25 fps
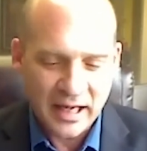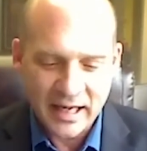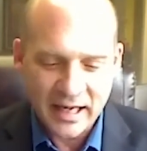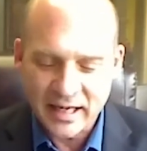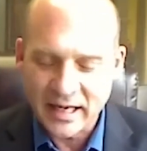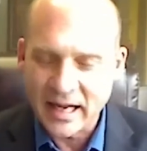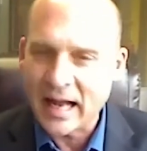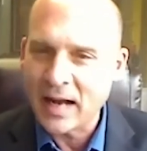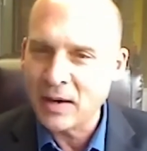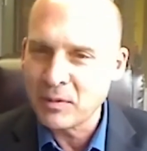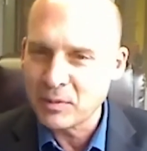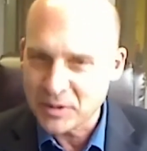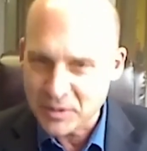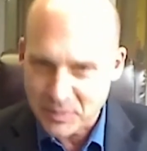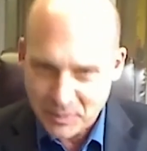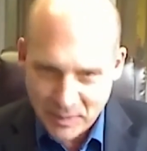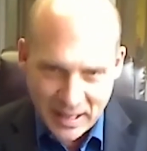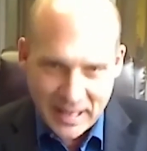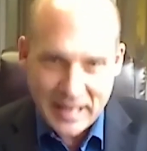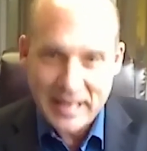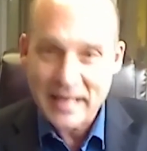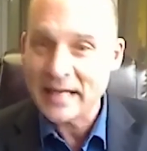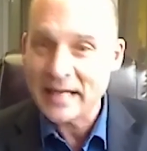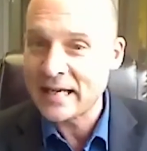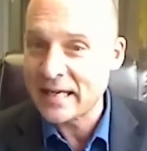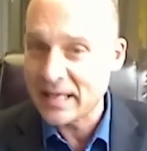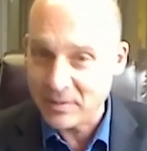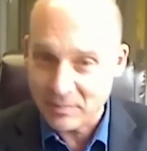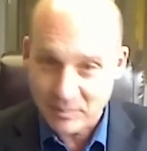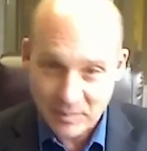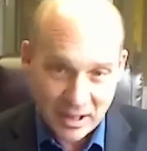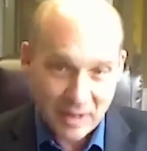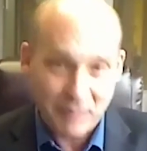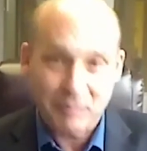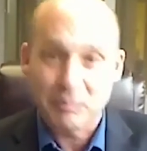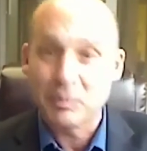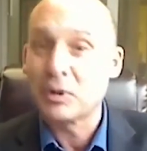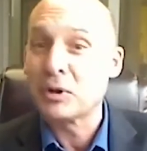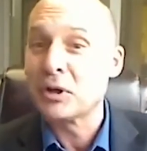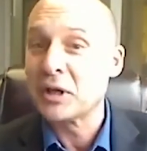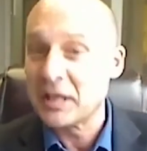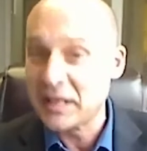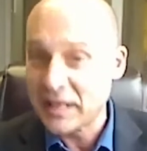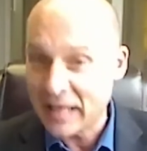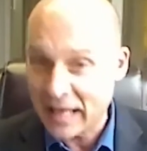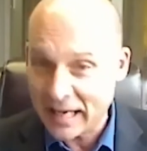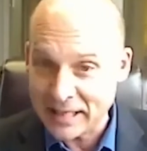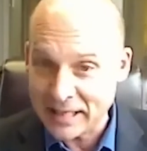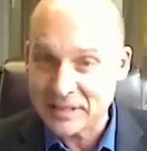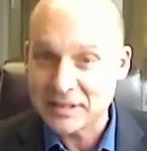I was paying him a pretty
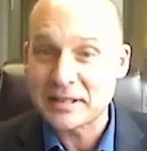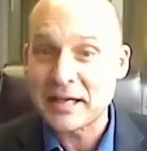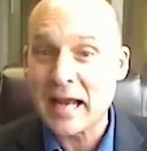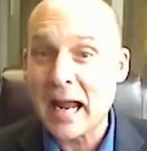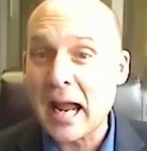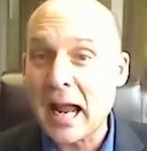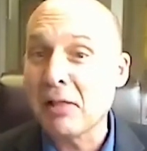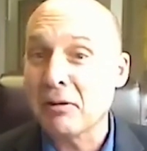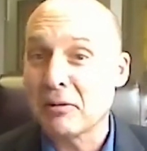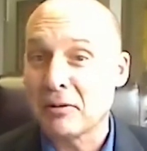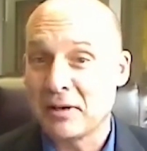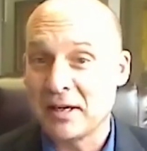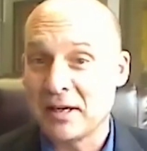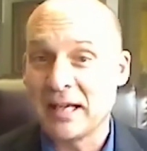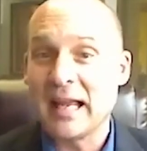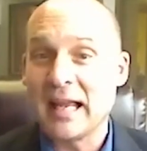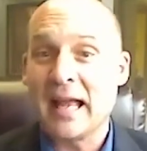nice salary